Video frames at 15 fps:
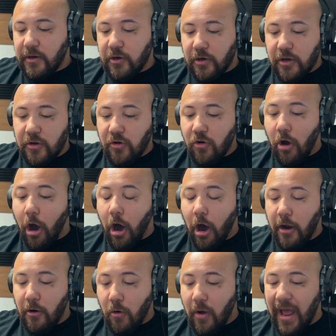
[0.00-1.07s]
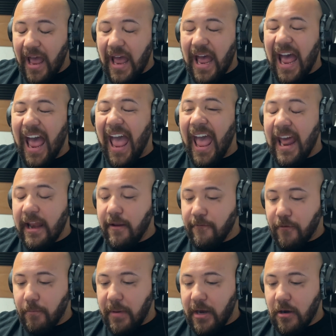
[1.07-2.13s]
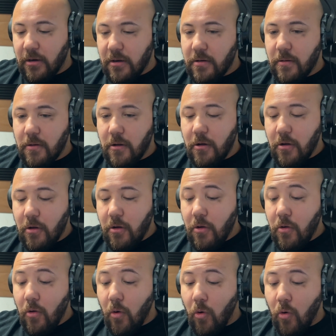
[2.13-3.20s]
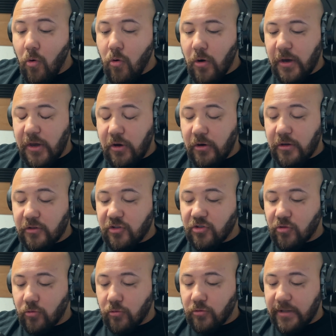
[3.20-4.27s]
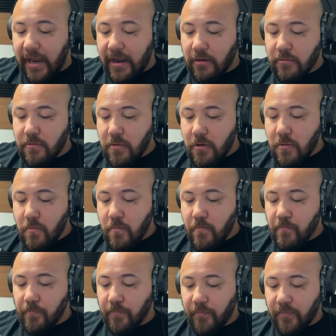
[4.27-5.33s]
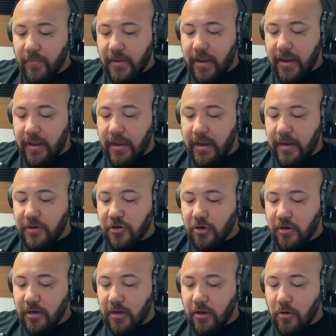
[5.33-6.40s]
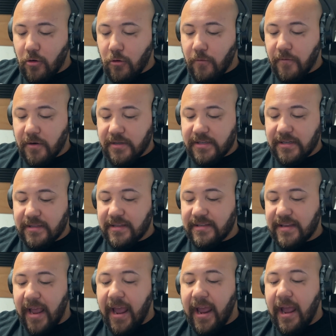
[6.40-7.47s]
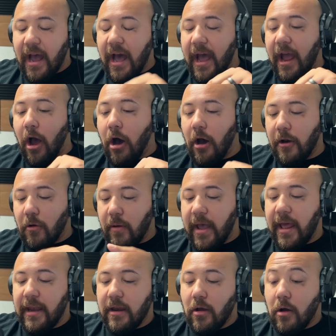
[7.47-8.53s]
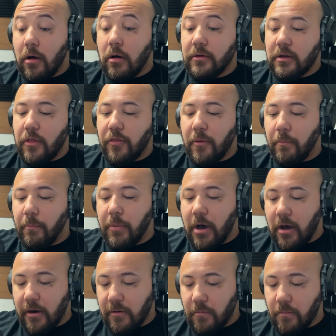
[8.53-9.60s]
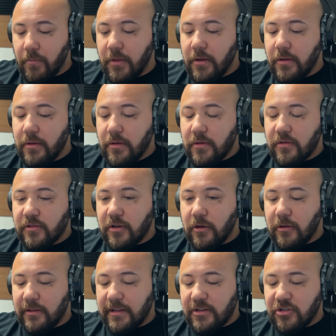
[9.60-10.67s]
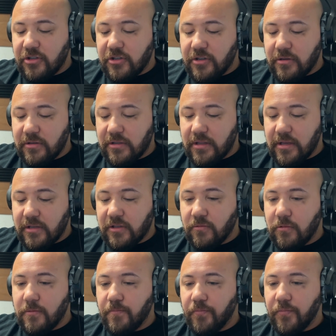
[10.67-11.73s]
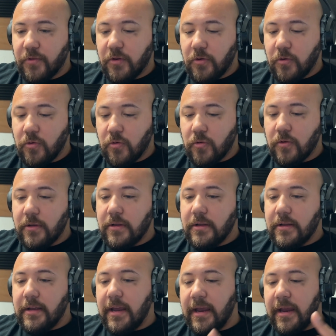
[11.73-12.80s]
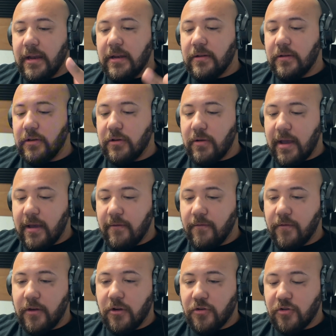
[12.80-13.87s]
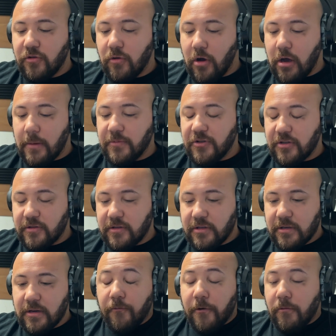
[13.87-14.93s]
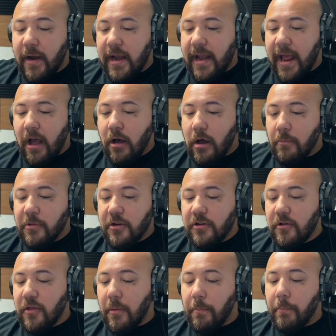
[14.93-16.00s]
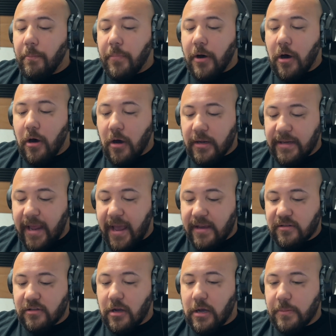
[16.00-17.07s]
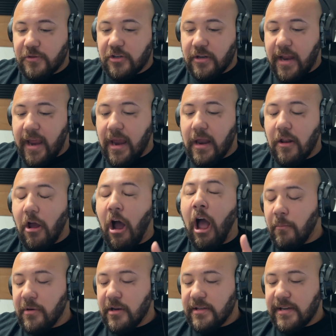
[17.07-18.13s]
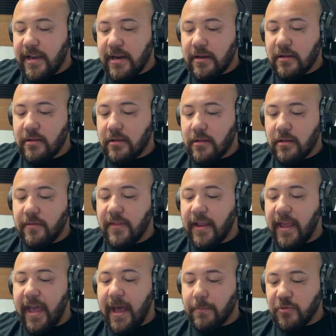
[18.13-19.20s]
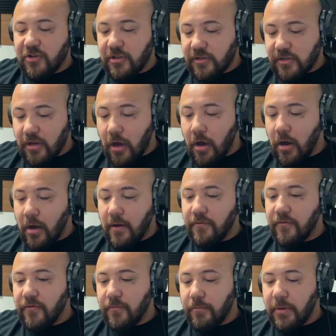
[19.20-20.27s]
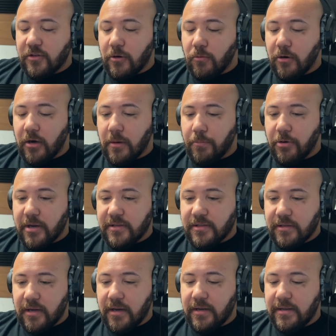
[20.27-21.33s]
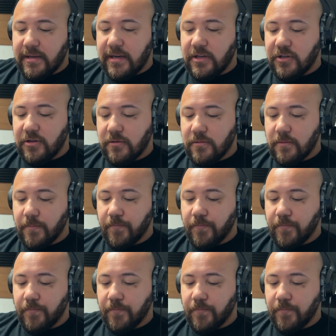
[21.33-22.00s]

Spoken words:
You can do auto edit from here, or you can scroll down and you're going to go over to this AI auto edit on the bottom. So let's just use this one. Cool. And you have your two options. For right now, I'm going to do the podcast option, and I'm going to take the captions off. So we're going to press continue.